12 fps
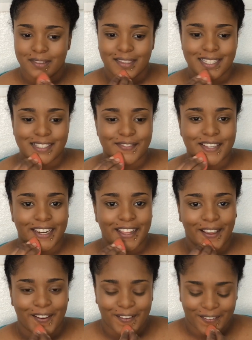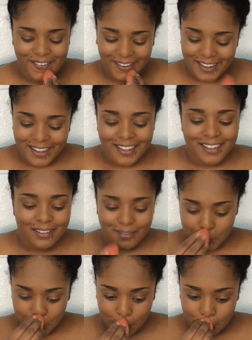this video
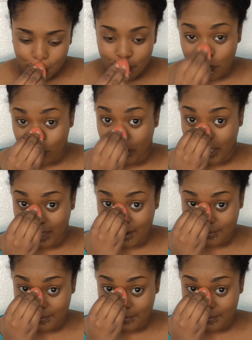for you.